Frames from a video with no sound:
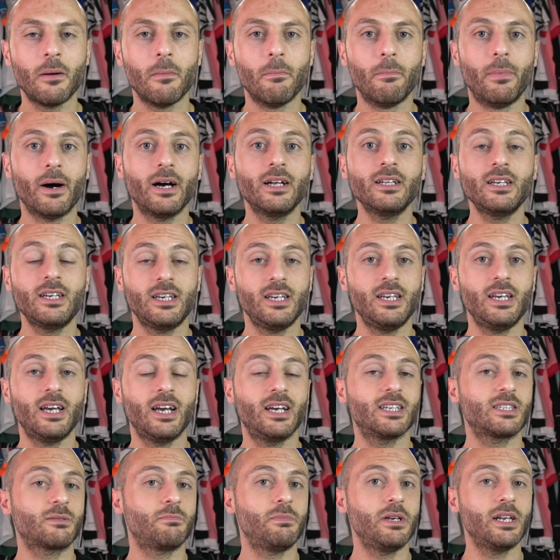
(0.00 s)
but he
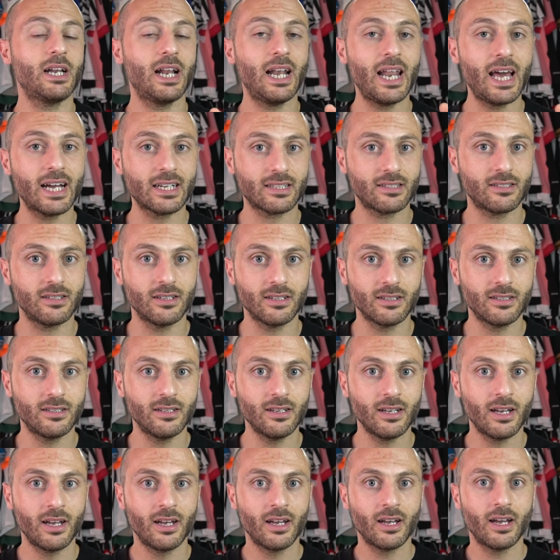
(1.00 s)
has been
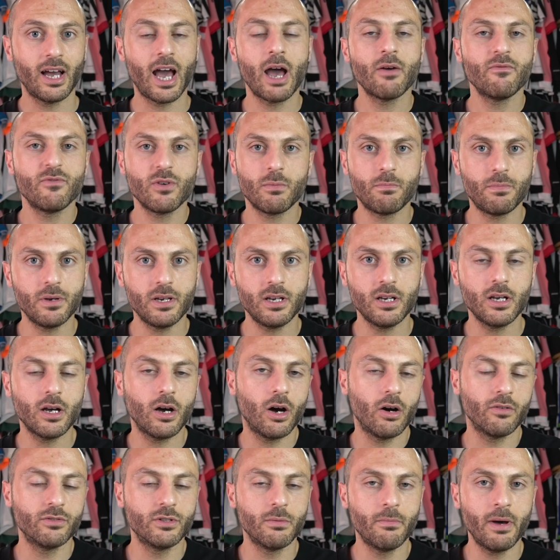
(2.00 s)
elected MVP
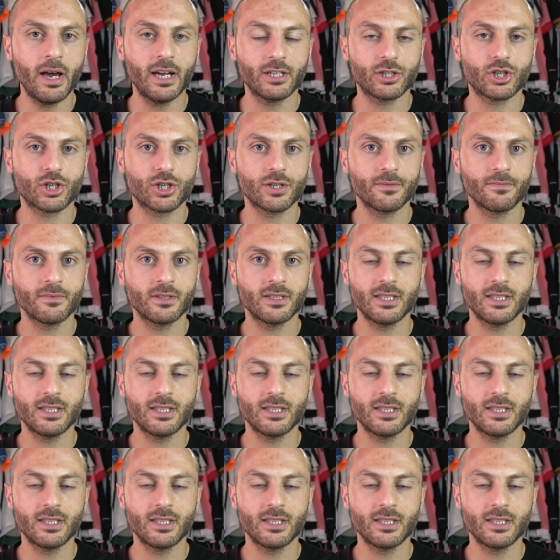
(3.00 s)
of the match.